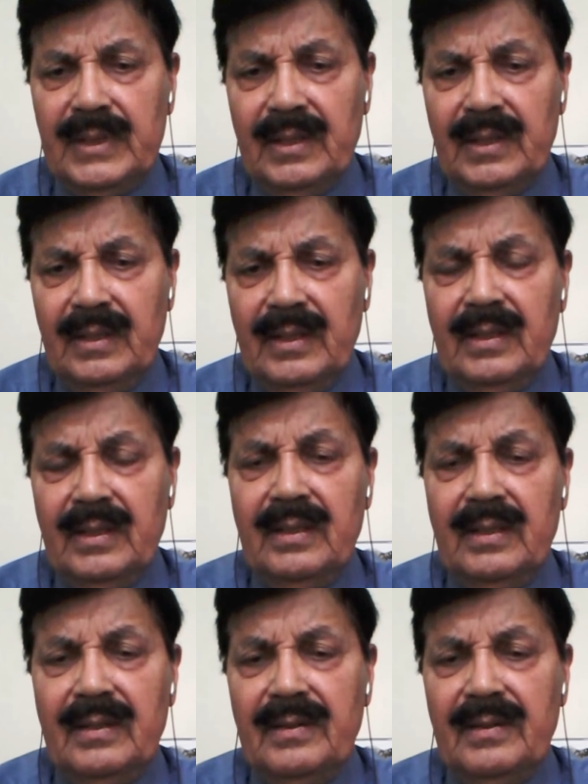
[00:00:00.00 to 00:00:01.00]

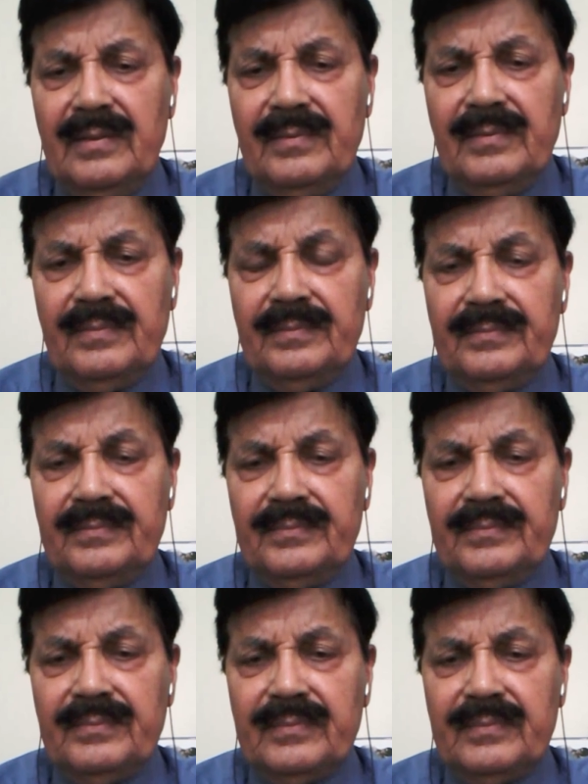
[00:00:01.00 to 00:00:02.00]

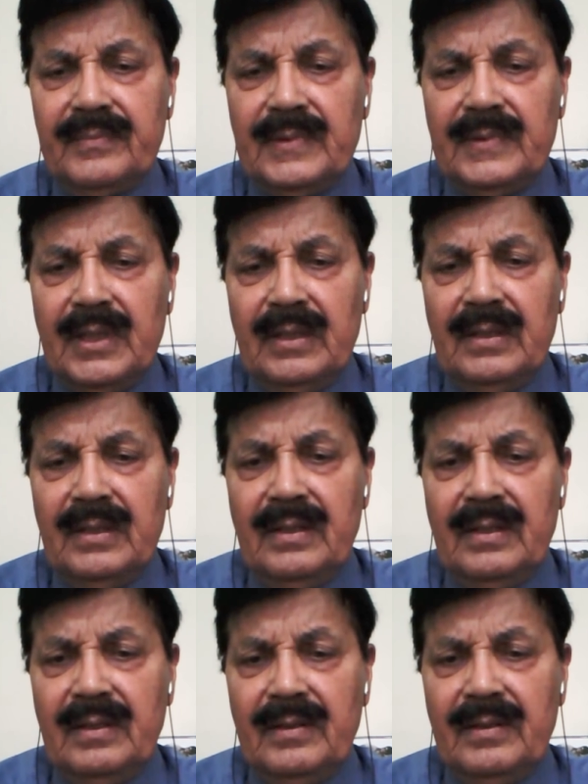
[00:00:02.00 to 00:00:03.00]

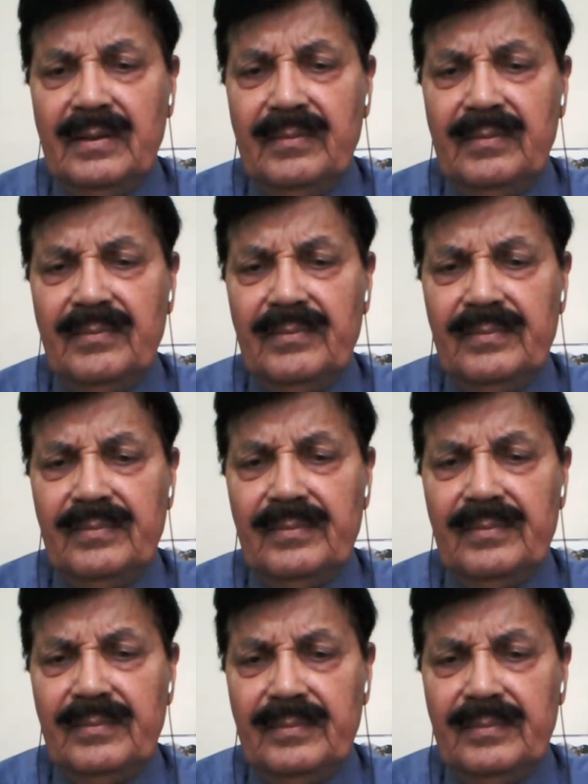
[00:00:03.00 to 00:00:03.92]
The person shown says nothing.